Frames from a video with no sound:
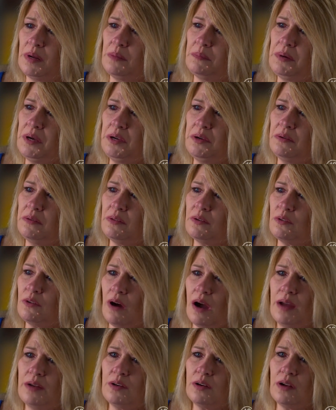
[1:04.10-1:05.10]
I'm going to put you in the
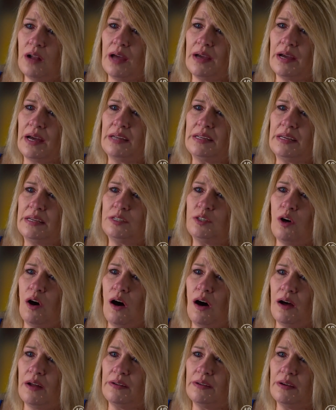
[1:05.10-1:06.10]
grinder like I did
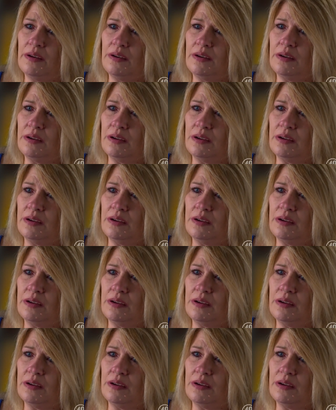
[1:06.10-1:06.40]
Don.